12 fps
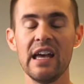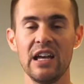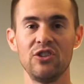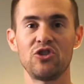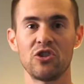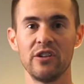
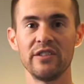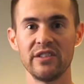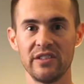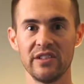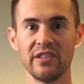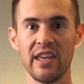insurance
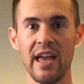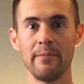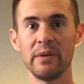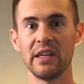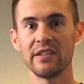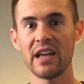is a scam
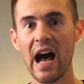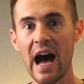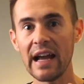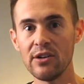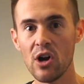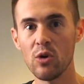because
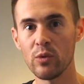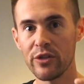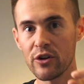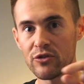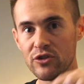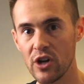I know when
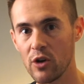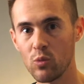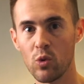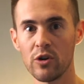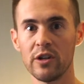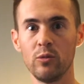they're done
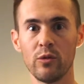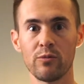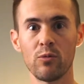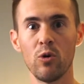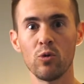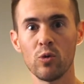working with
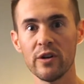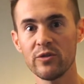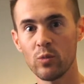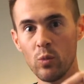Rogue Risk,